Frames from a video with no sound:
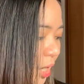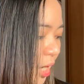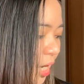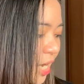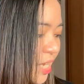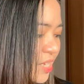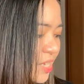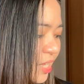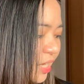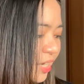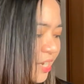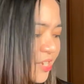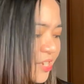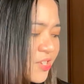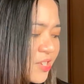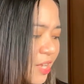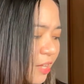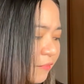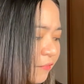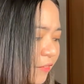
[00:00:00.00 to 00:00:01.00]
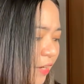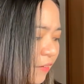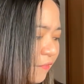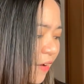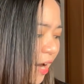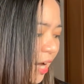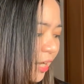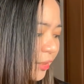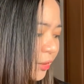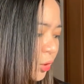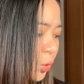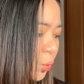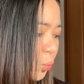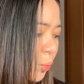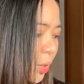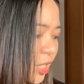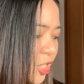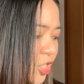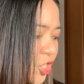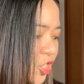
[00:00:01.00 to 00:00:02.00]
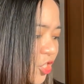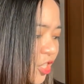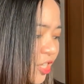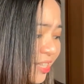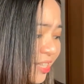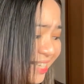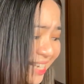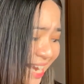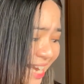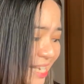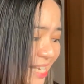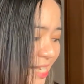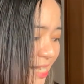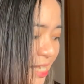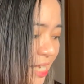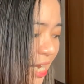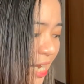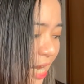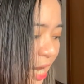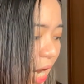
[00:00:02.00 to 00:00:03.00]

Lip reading: It's like a self-evaluation test.